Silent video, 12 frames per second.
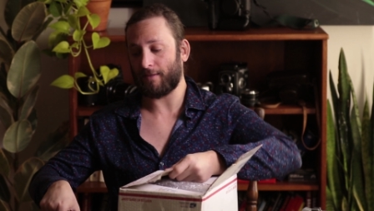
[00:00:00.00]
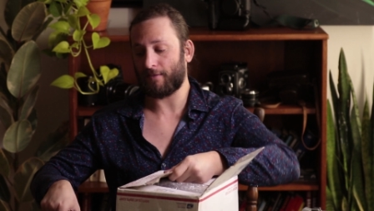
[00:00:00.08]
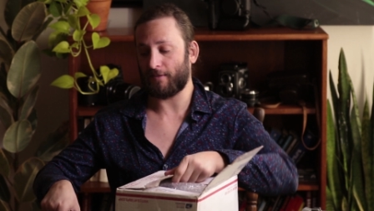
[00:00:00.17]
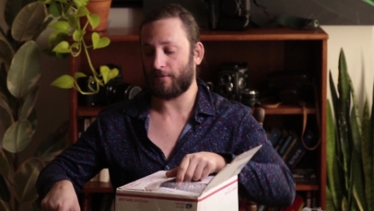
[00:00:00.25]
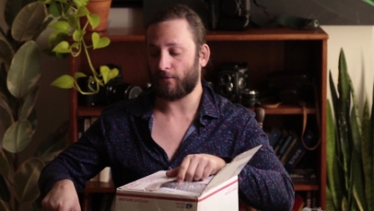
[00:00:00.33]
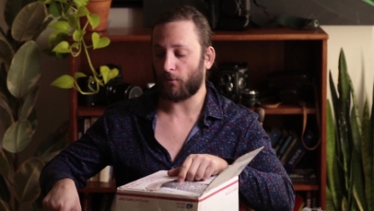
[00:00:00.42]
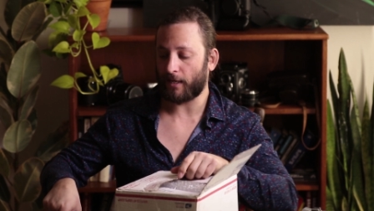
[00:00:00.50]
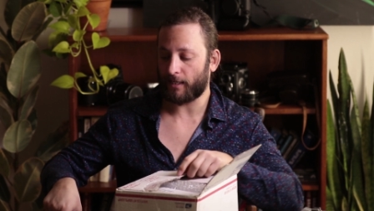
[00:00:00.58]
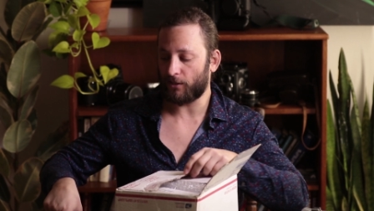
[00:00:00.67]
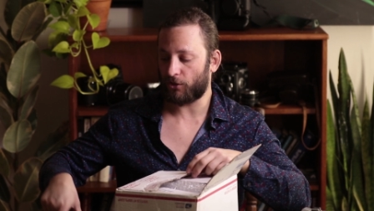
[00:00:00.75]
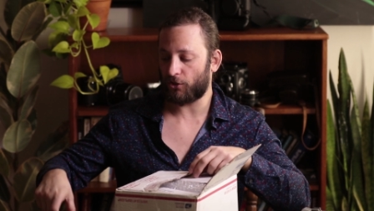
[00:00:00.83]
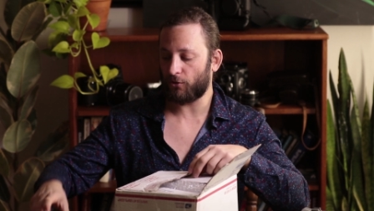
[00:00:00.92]
this is so I
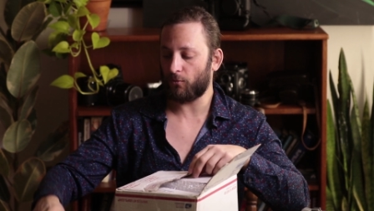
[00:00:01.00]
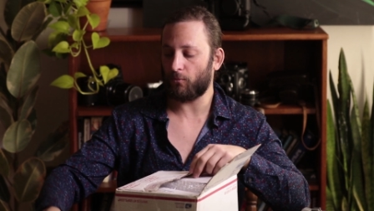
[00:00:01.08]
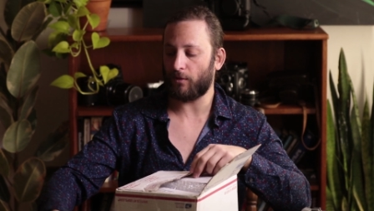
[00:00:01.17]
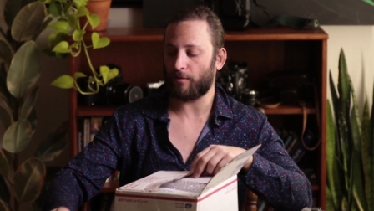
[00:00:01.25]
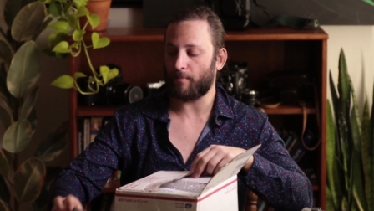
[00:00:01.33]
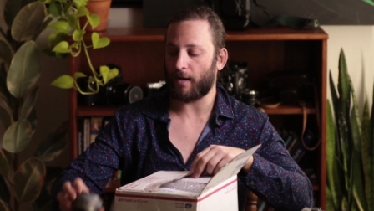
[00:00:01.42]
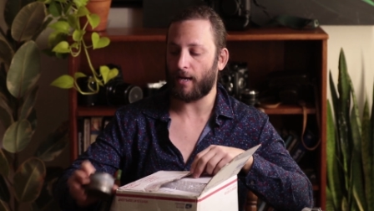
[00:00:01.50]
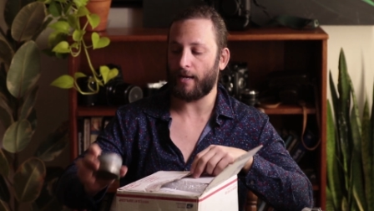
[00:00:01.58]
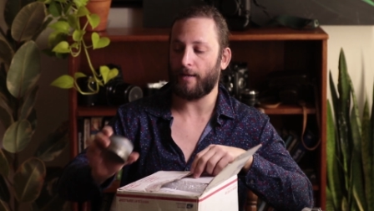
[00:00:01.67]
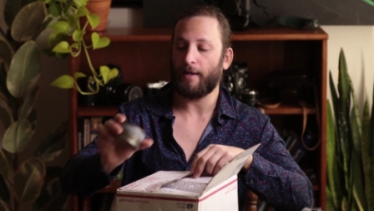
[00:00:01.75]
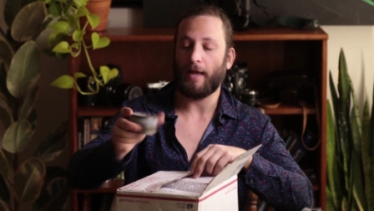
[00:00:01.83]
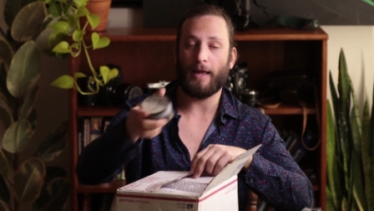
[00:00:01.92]
can shoot with my